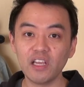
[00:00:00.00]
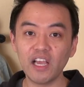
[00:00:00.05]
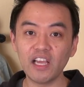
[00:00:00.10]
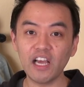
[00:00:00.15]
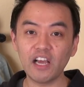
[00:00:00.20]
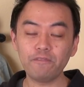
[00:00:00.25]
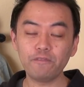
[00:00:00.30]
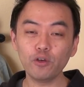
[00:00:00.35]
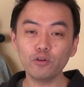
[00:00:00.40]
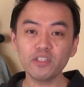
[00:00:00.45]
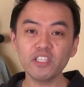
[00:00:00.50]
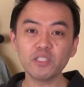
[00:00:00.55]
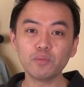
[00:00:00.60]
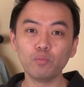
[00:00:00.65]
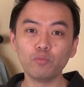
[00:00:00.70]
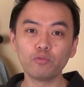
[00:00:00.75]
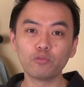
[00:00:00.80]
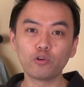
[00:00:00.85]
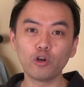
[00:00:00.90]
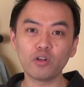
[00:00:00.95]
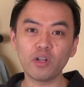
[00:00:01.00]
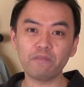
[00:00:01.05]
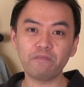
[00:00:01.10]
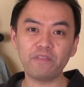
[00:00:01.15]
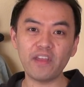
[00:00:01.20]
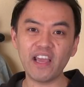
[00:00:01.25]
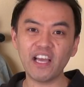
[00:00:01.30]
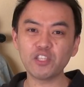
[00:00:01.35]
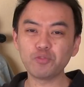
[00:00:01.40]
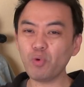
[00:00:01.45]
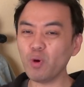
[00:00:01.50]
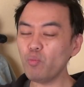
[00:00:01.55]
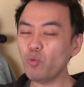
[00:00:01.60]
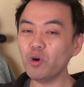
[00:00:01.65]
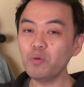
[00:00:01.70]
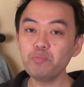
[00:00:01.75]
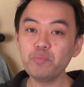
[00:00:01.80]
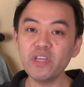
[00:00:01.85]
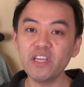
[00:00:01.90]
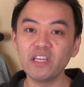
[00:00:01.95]
And I feel these grown-up fans want
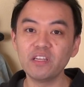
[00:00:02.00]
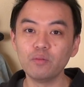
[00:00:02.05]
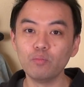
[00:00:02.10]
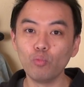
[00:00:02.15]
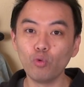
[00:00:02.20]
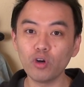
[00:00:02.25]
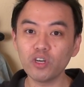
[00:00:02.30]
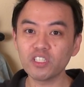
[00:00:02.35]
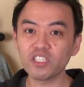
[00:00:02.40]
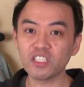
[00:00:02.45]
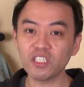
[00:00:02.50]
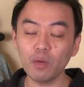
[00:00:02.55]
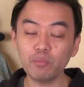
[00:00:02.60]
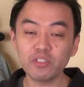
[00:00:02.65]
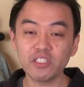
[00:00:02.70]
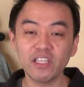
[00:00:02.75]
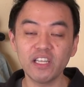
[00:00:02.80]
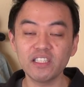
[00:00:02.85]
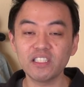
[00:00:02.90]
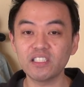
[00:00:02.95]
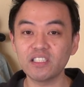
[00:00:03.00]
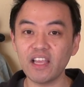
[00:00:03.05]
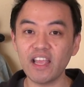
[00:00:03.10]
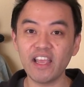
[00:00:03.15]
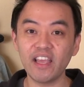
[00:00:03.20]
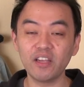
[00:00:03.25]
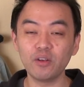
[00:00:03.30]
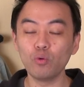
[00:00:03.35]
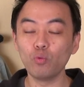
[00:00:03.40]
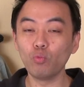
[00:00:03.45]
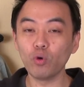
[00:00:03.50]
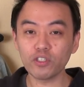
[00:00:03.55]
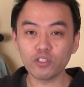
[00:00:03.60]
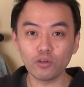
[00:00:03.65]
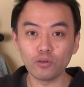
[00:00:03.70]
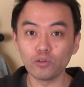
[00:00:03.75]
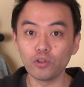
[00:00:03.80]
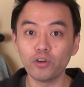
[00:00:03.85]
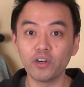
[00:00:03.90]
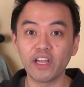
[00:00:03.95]
more meat, more substance in what
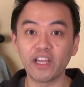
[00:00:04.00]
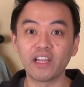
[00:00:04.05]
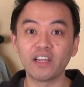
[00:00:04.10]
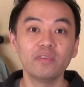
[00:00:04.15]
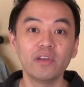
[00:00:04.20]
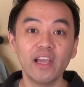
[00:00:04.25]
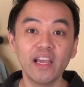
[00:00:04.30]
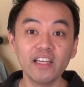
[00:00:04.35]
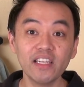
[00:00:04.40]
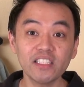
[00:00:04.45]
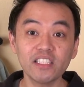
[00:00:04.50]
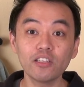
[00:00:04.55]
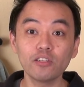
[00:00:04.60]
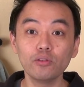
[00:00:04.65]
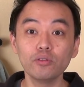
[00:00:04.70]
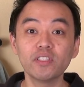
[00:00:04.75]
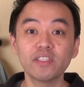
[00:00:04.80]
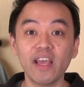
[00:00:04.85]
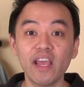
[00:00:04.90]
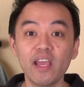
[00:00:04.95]
they're learning. And this includes